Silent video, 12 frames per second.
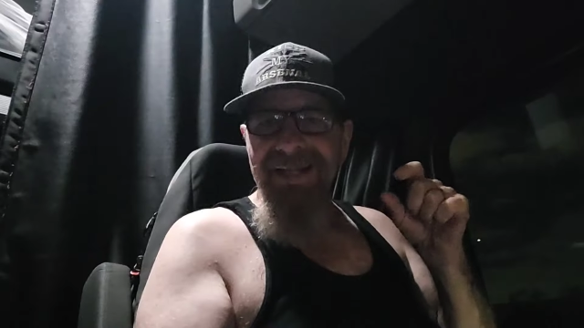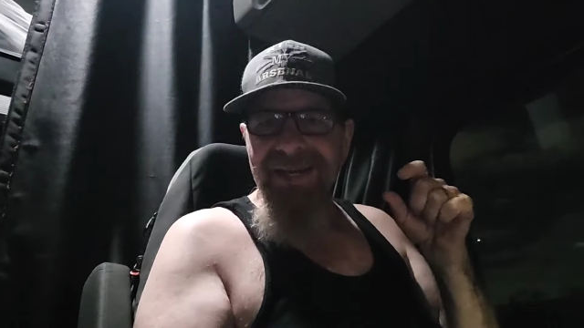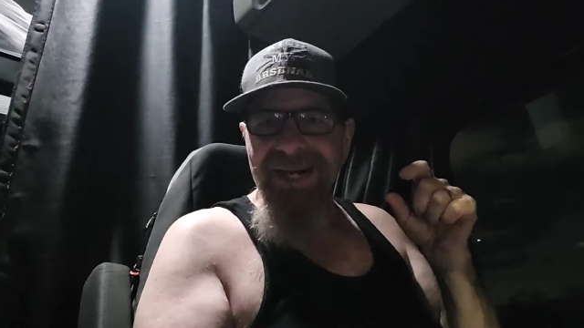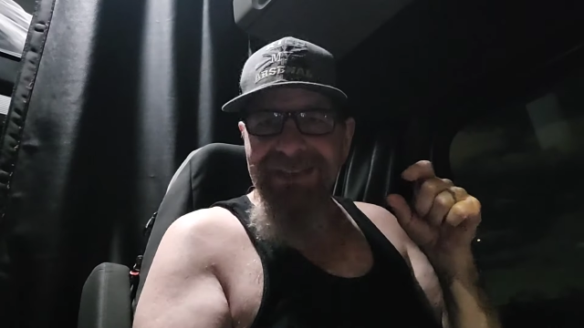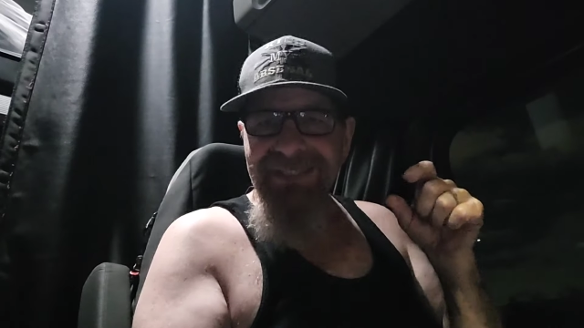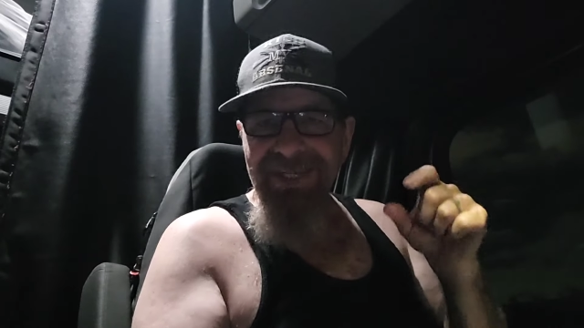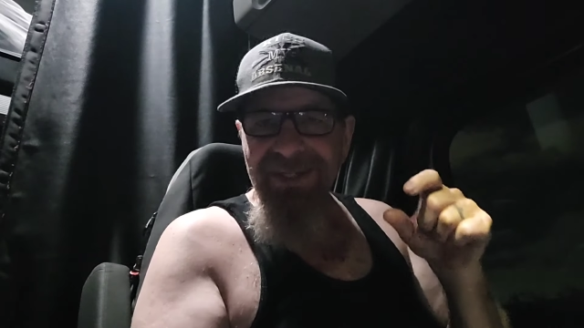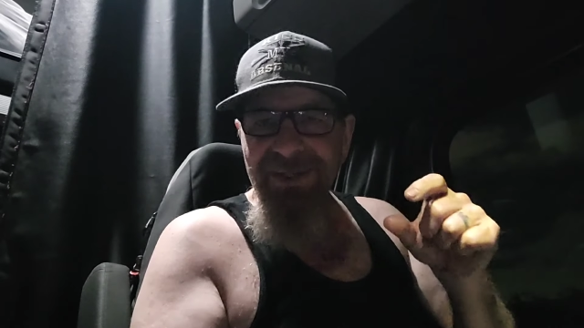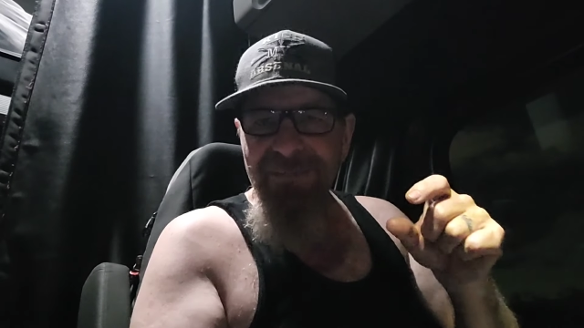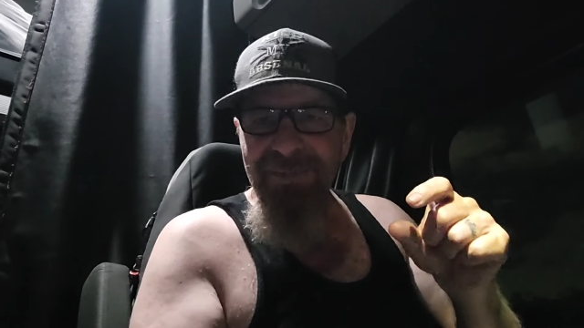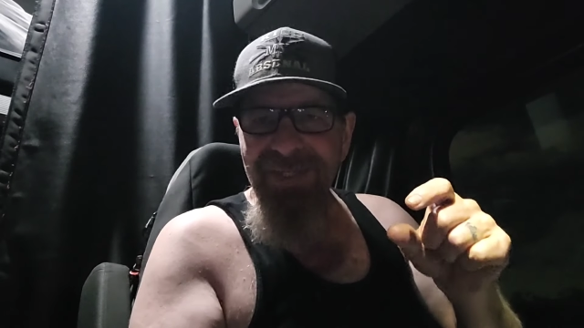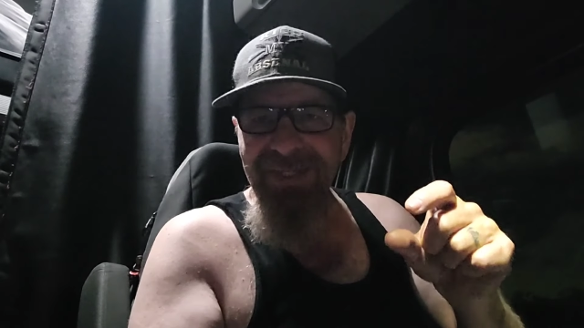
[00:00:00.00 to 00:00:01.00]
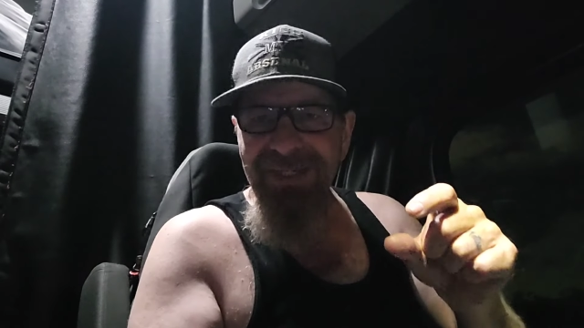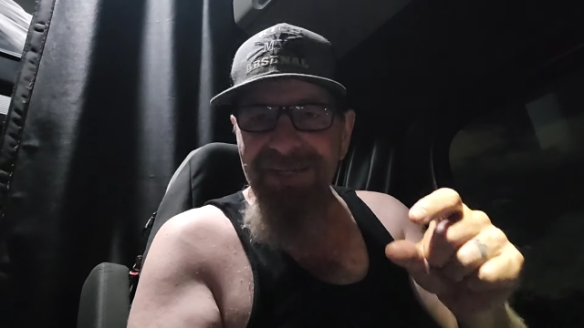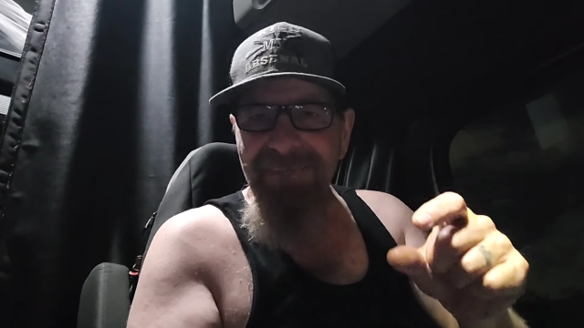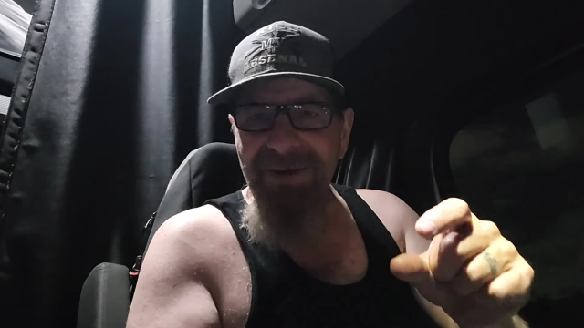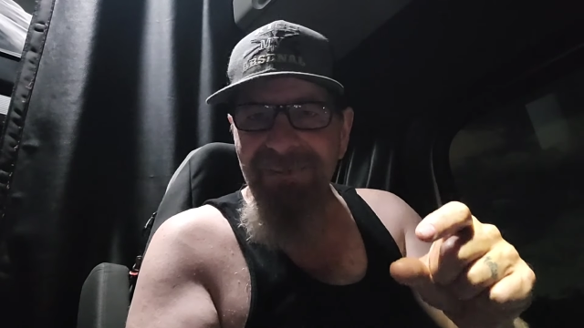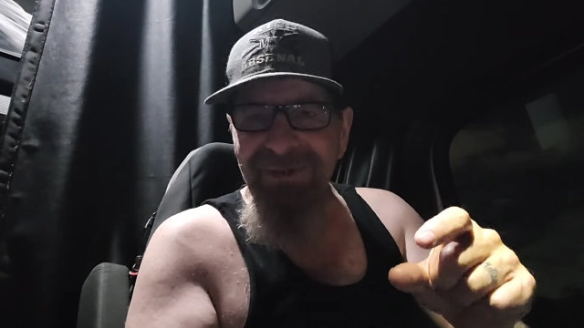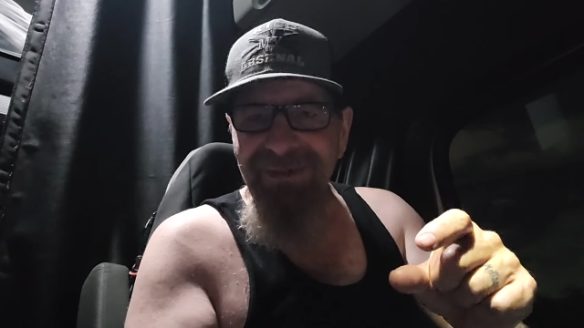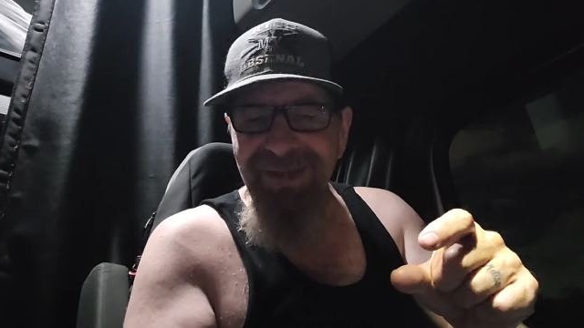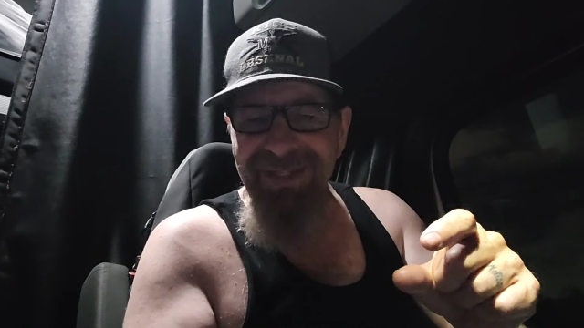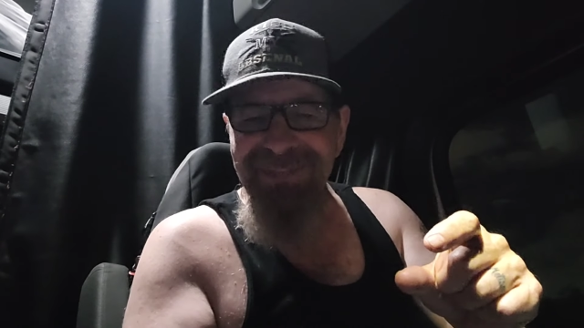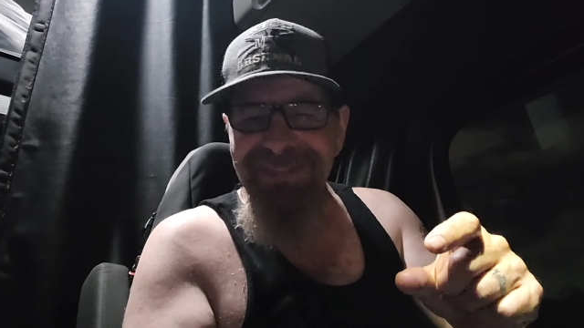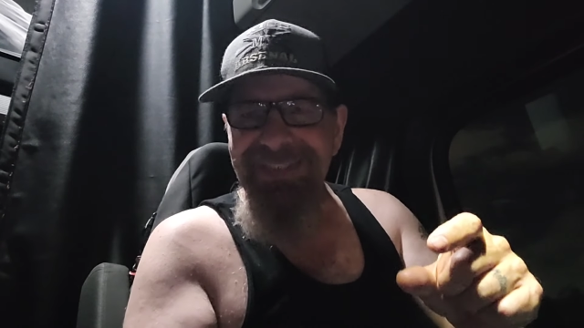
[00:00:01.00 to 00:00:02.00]
And as I go to pick it up, I
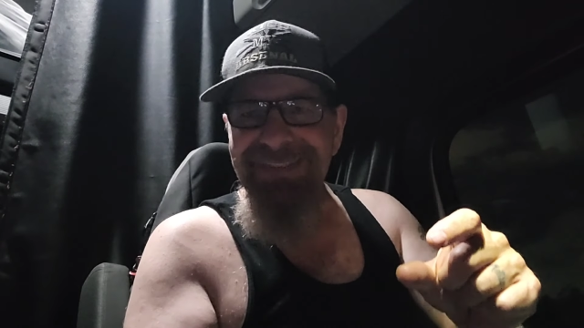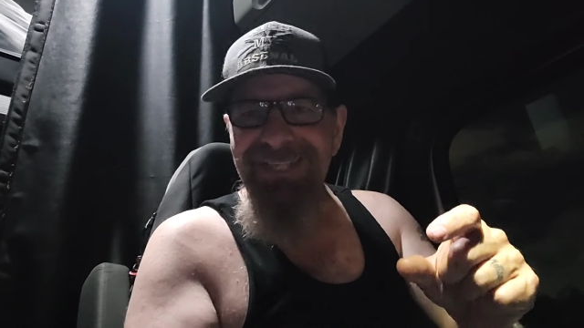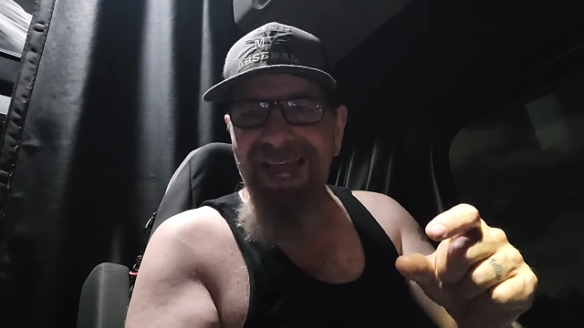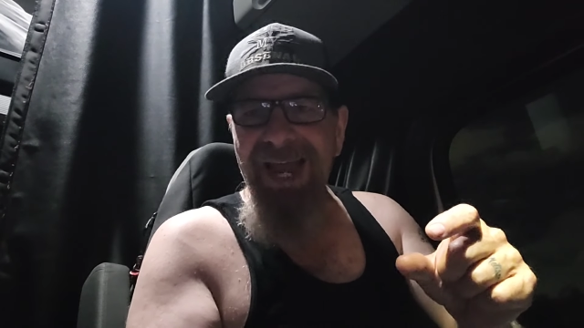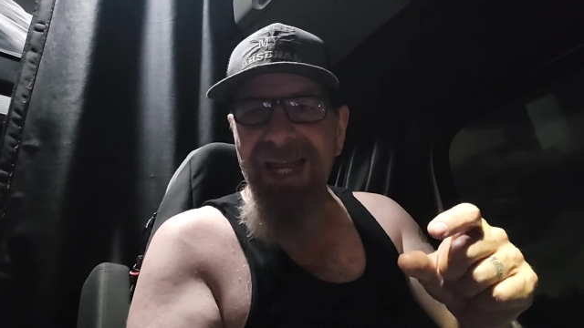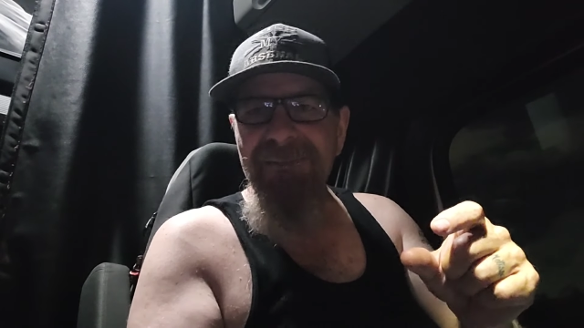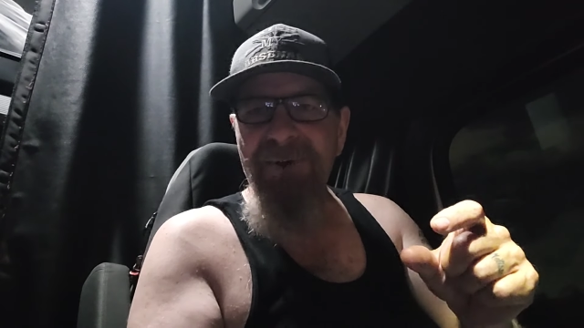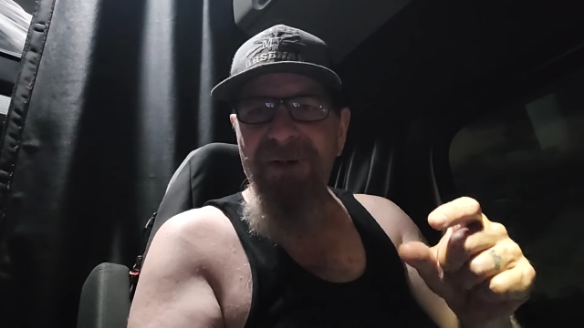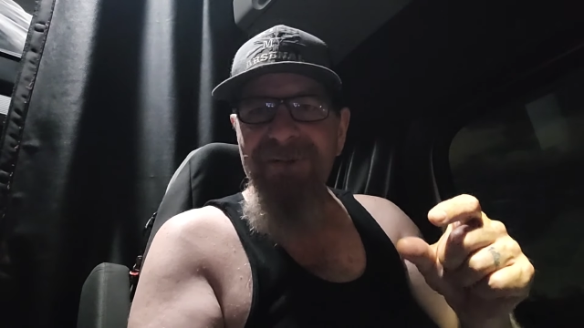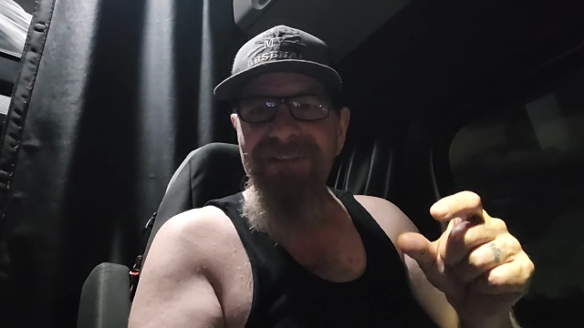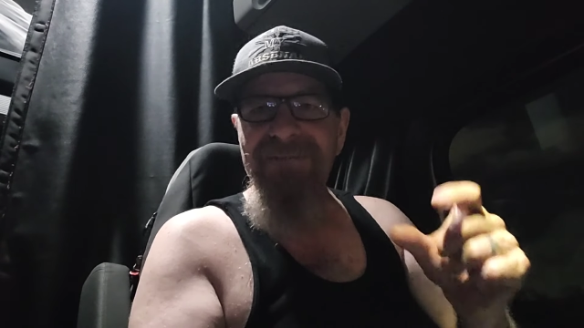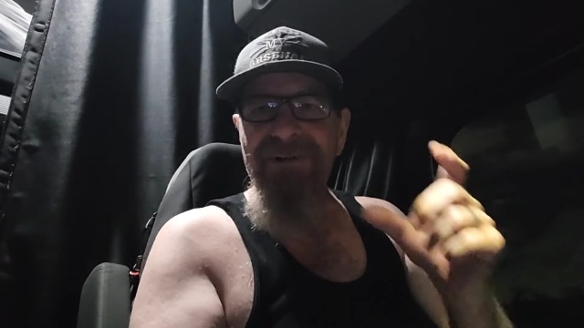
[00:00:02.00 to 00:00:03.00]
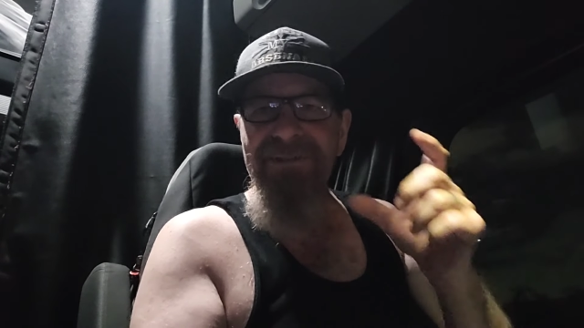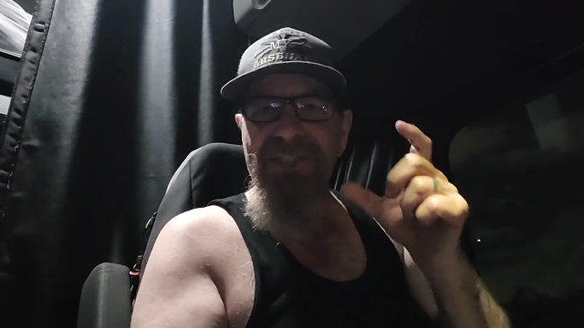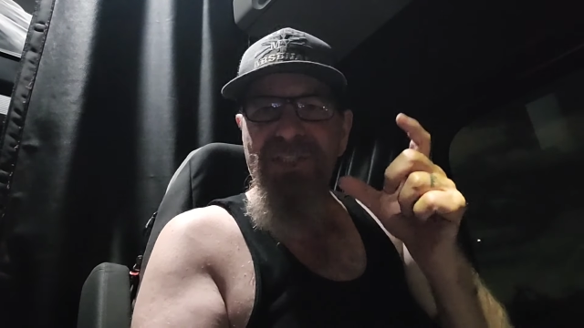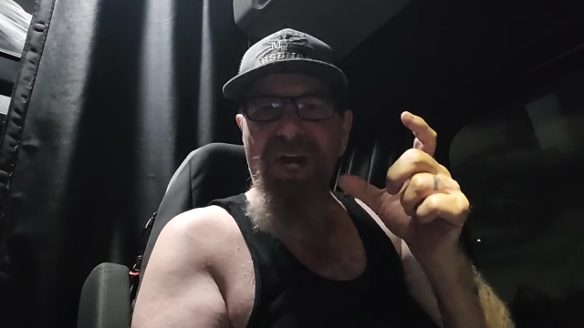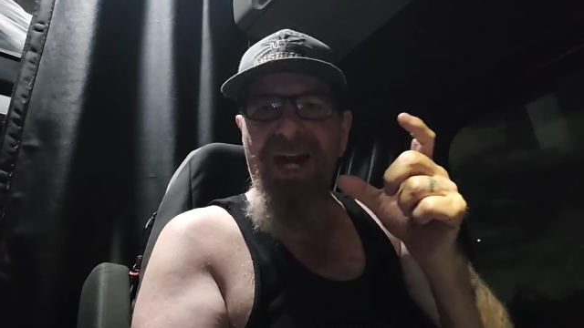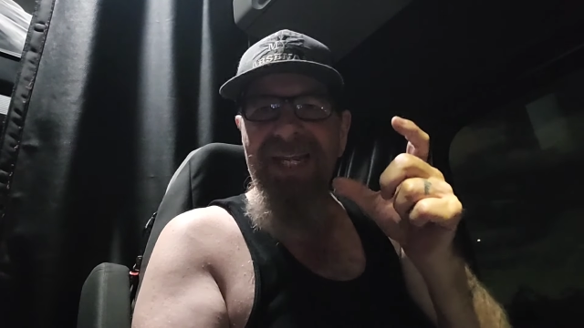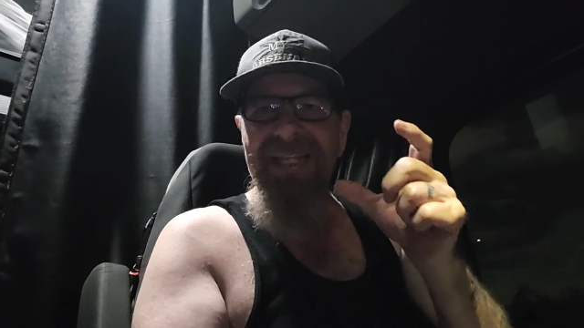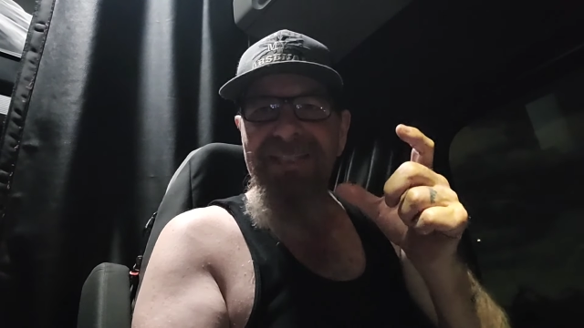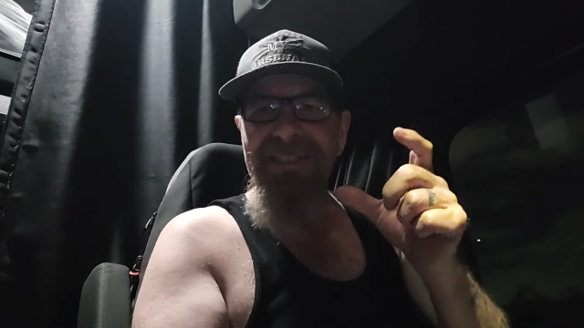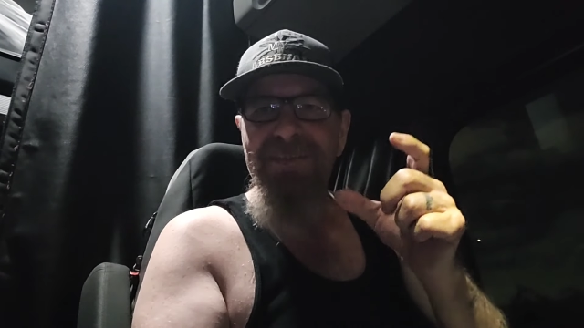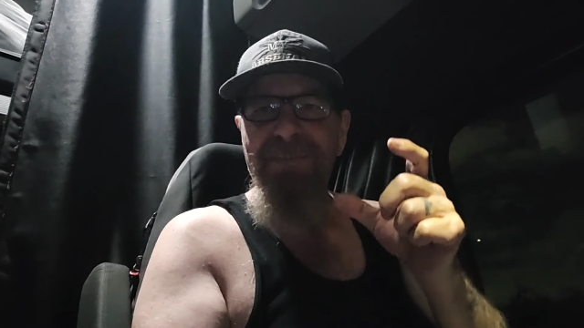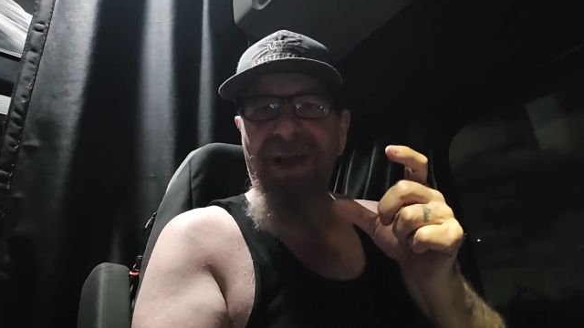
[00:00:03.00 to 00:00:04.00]
realize that's the eyeballs of a giant
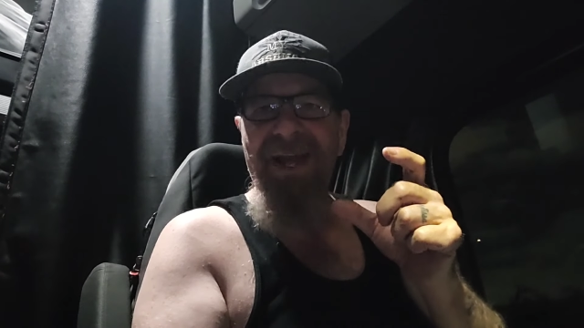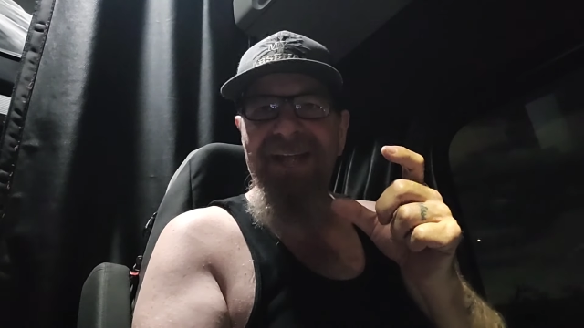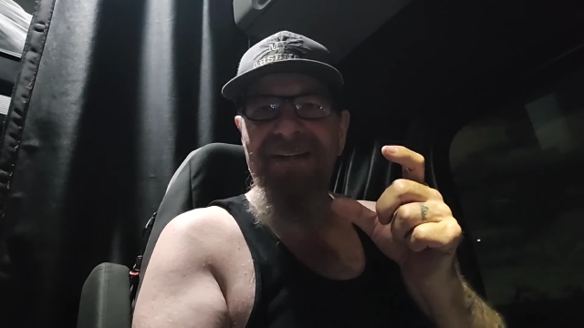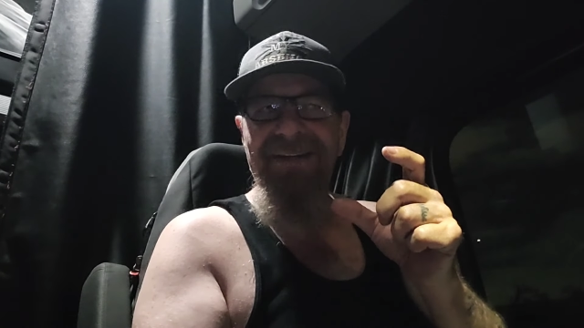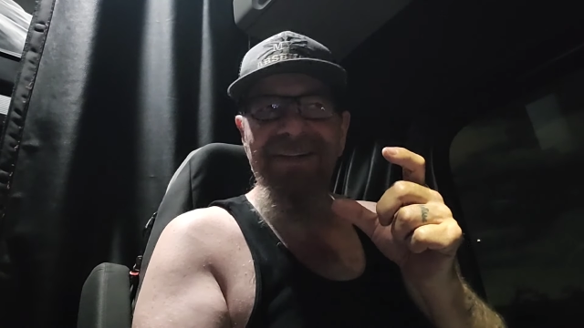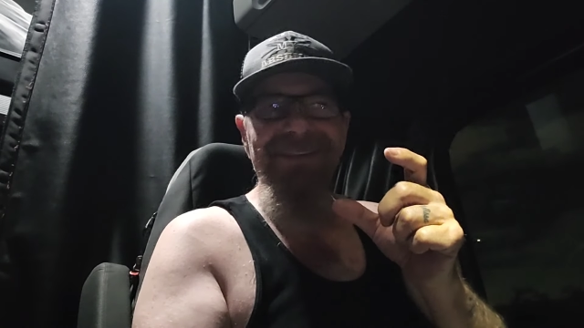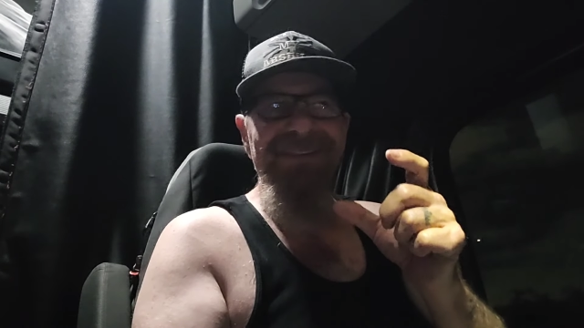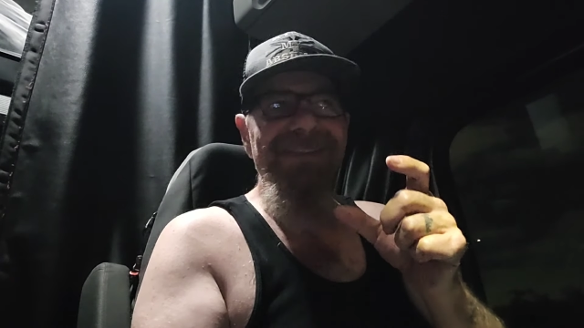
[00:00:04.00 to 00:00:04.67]
spider.